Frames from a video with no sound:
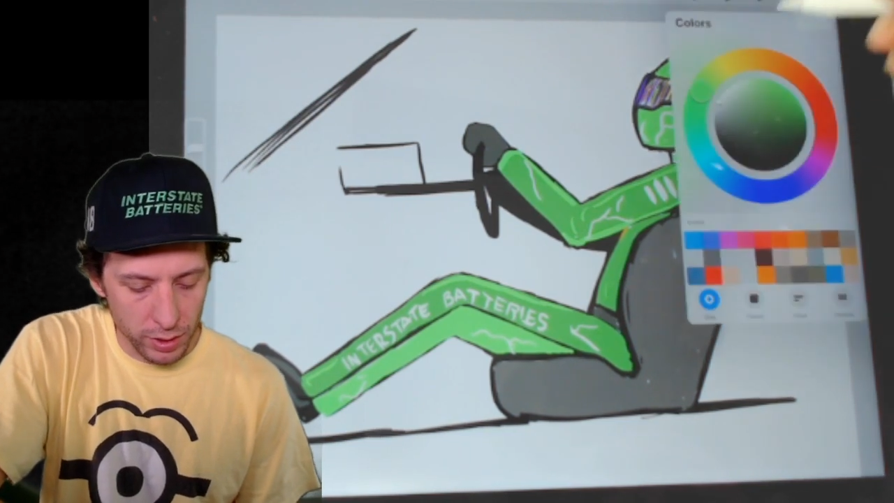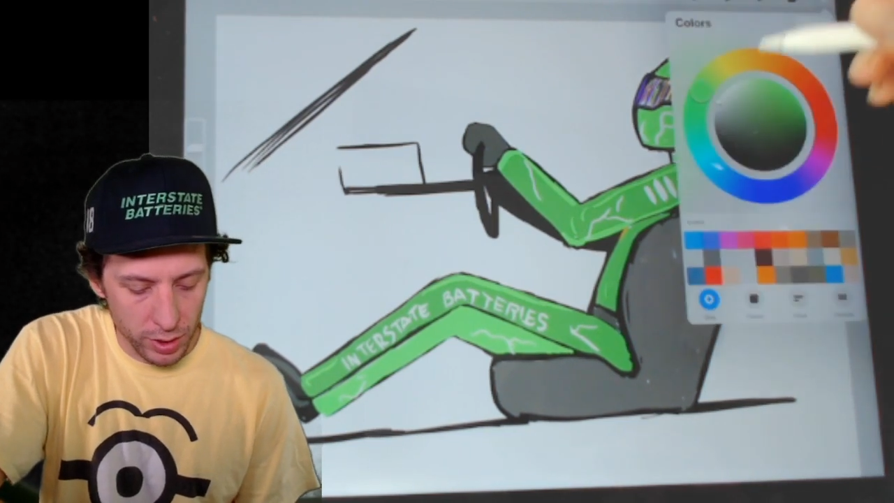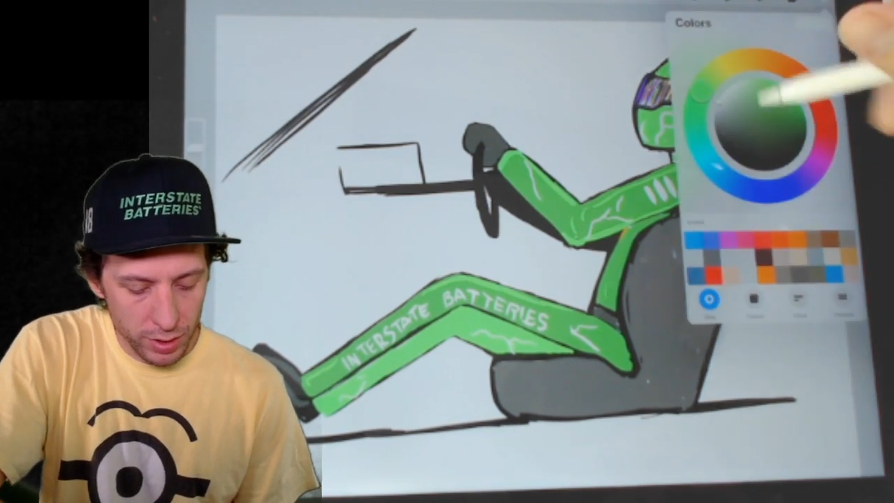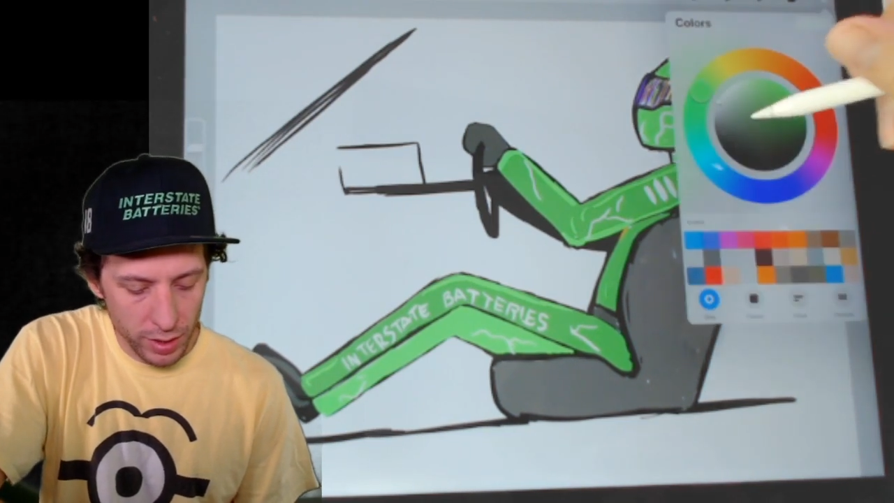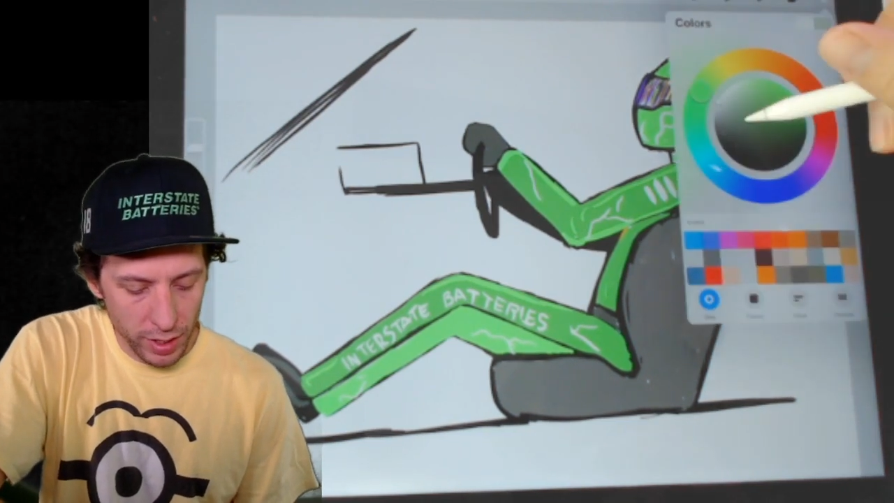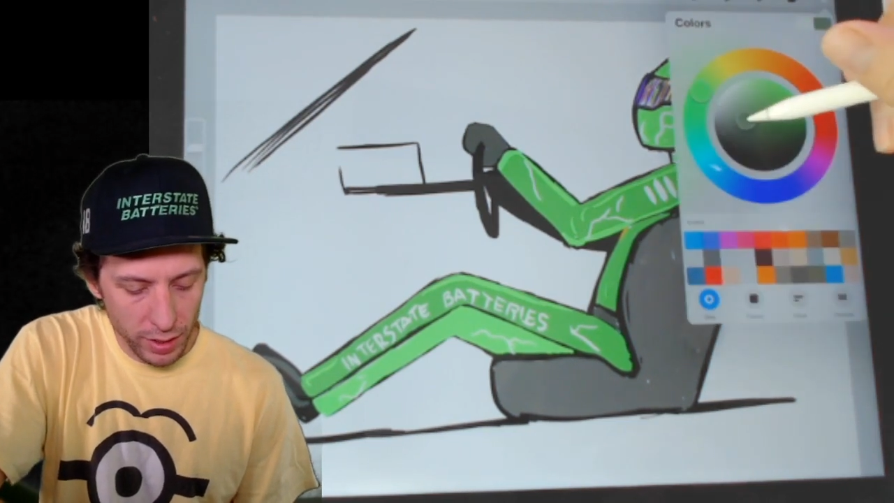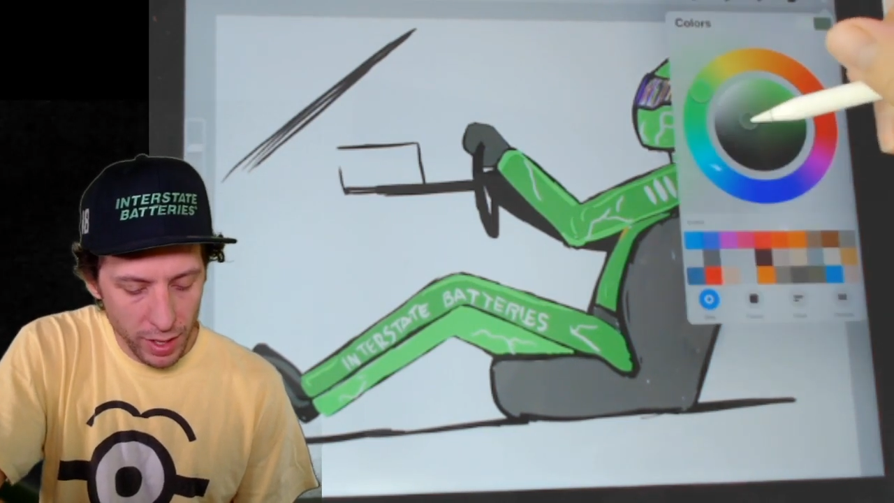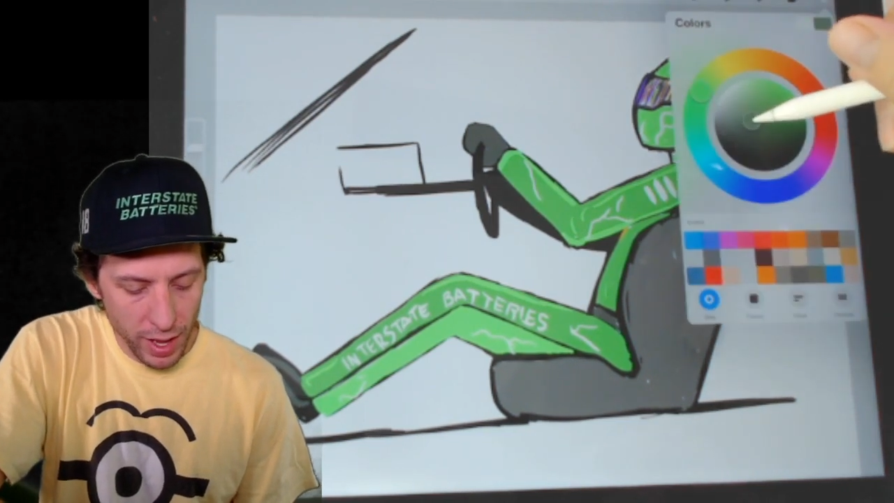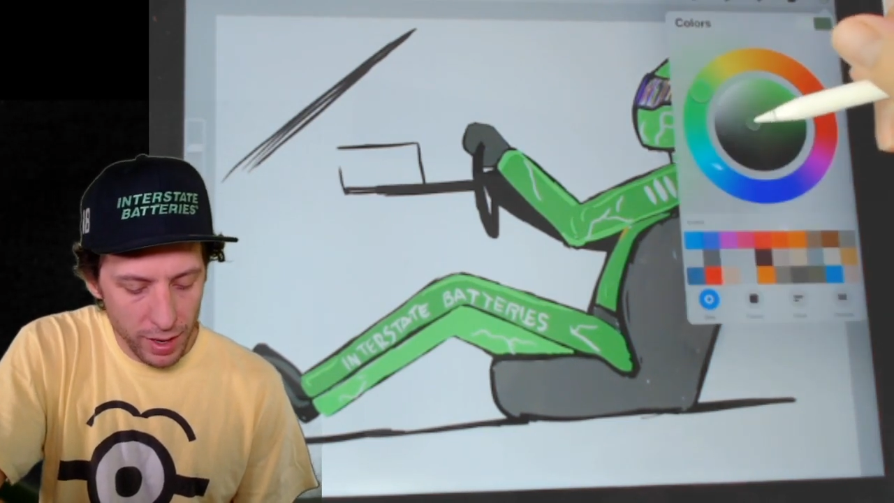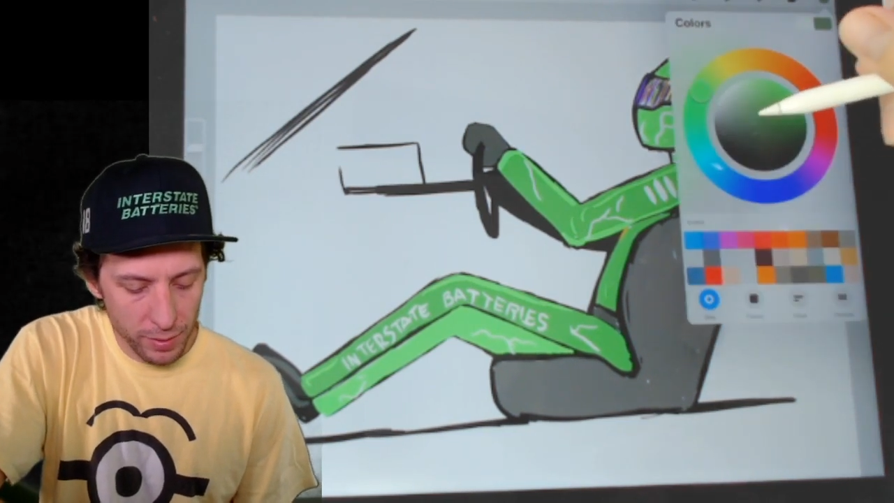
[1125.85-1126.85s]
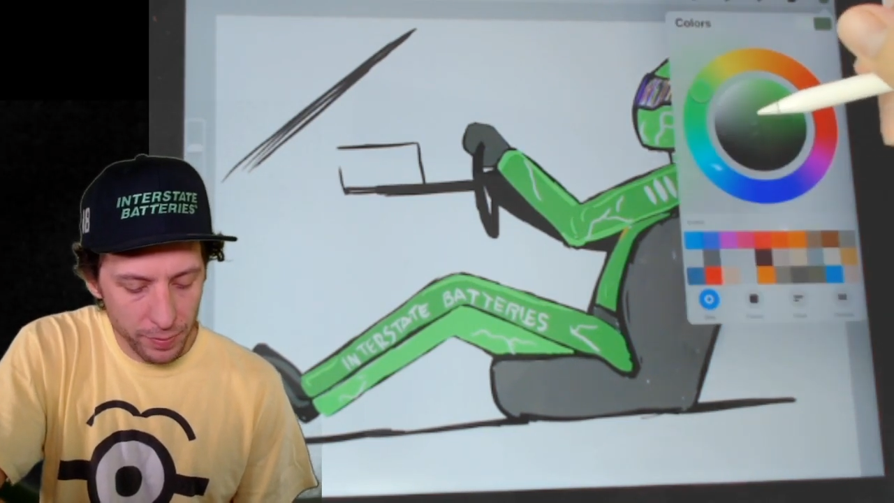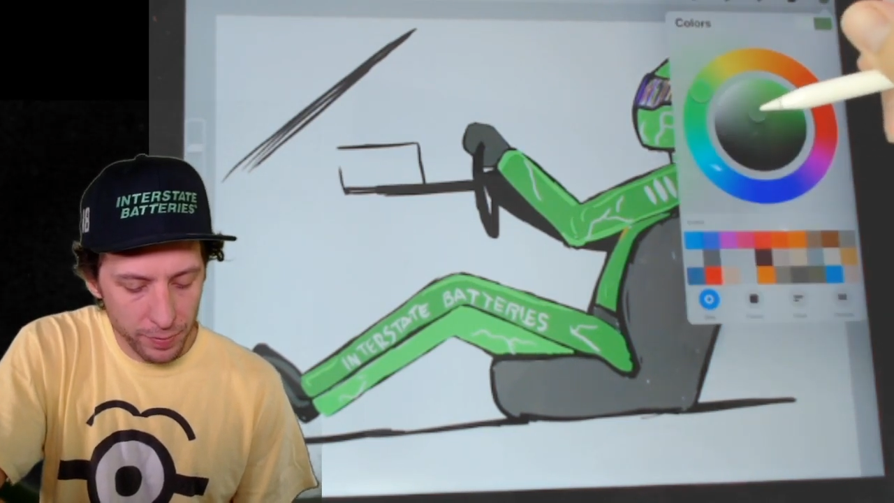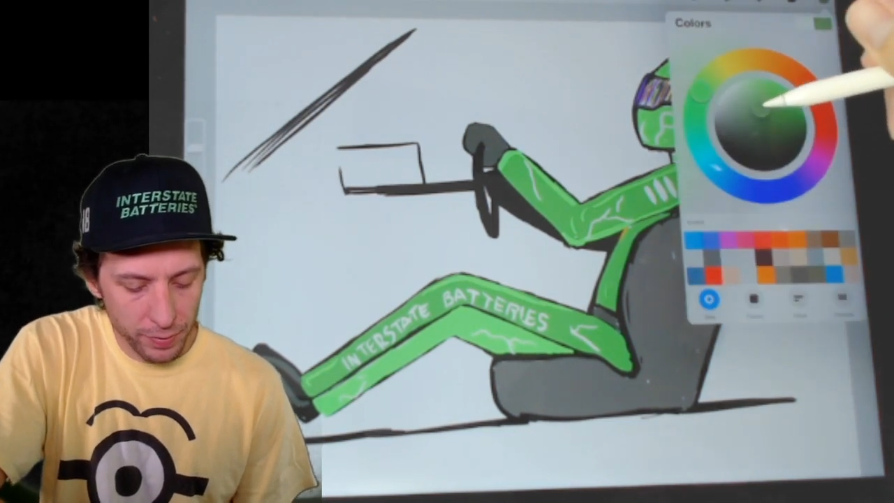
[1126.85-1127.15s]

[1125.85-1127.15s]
just like that,